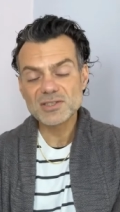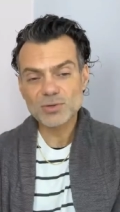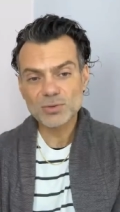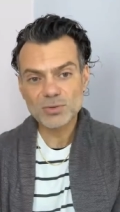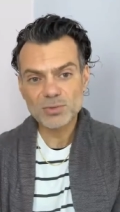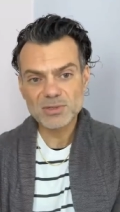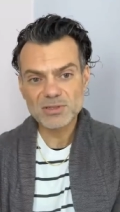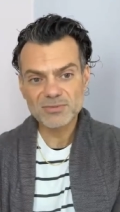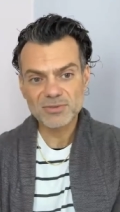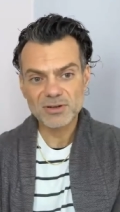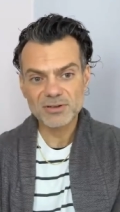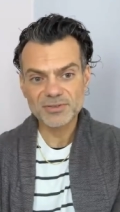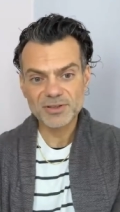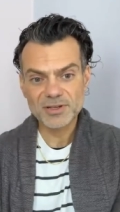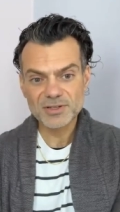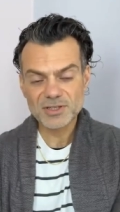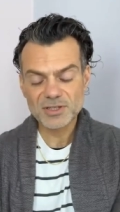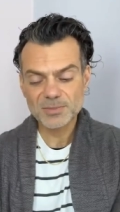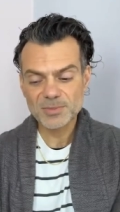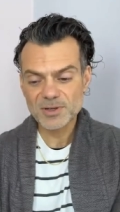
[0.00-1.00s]
are always full of
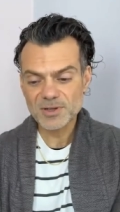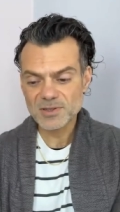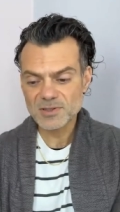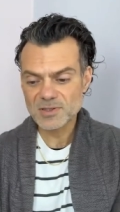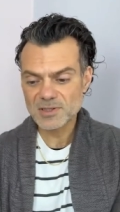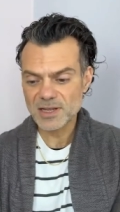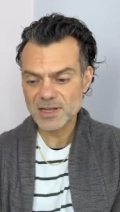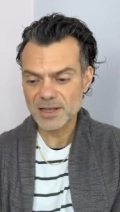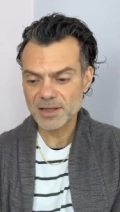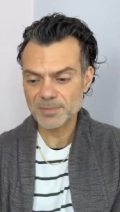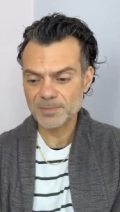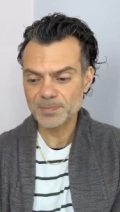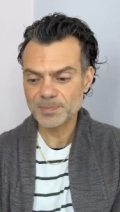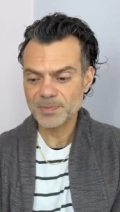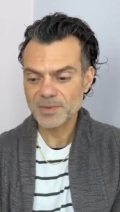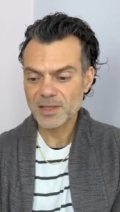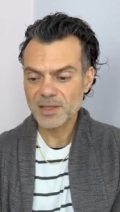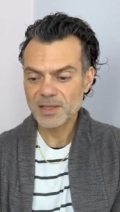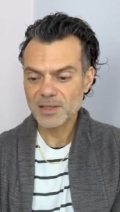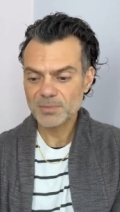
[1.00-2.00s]
customers. Um,
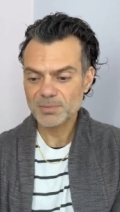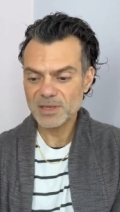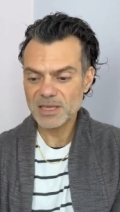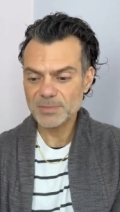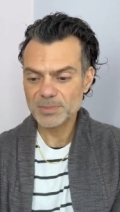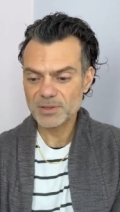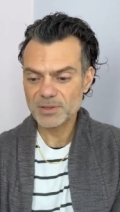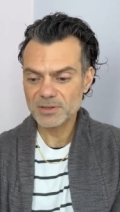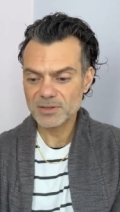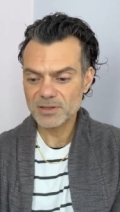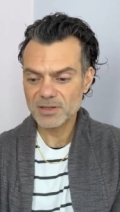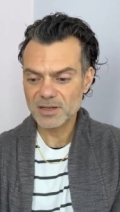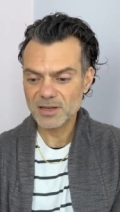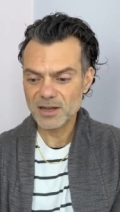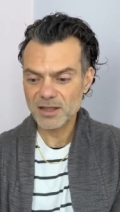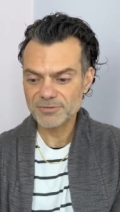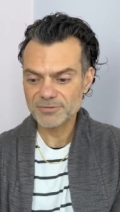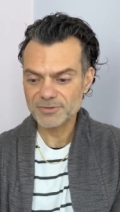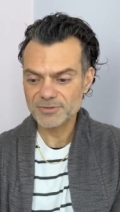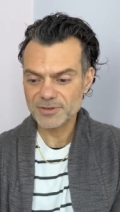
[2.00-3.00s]
people
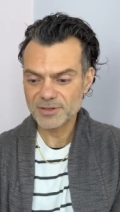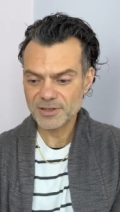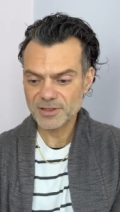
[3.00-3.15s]
love